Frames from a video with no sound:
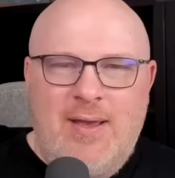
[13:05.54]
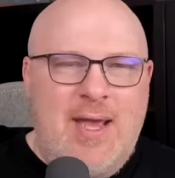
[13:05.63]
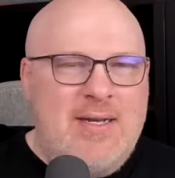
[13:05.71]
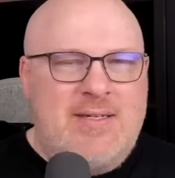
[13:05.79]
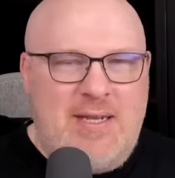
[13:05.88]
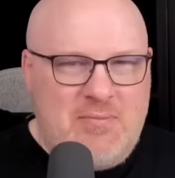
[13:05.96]

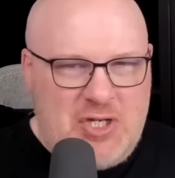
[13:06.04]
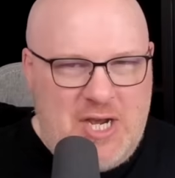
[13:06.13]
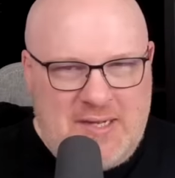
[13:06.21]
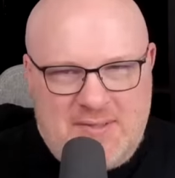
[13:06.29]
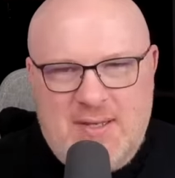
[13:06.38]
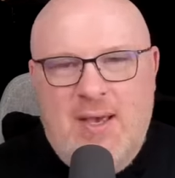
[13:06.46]
and Team
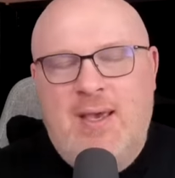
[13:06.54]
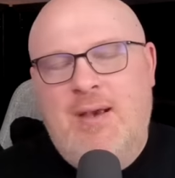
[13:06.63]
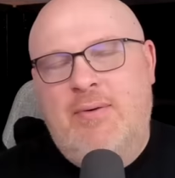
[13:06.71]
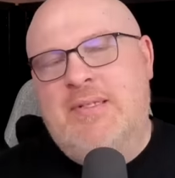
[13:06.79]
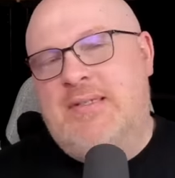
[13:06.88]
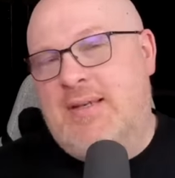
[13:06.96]
Jess. It
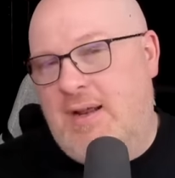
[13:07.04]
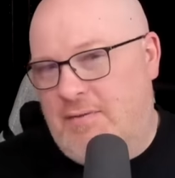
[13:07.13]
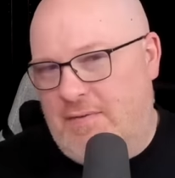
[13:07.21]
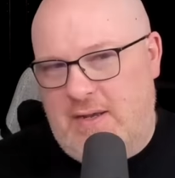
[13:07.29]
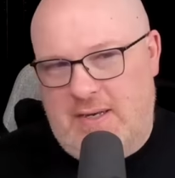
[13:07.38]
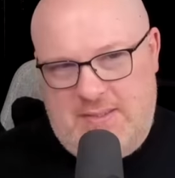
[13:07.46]
was a ton of
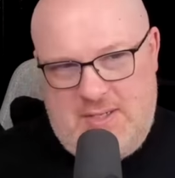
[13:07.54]
fun as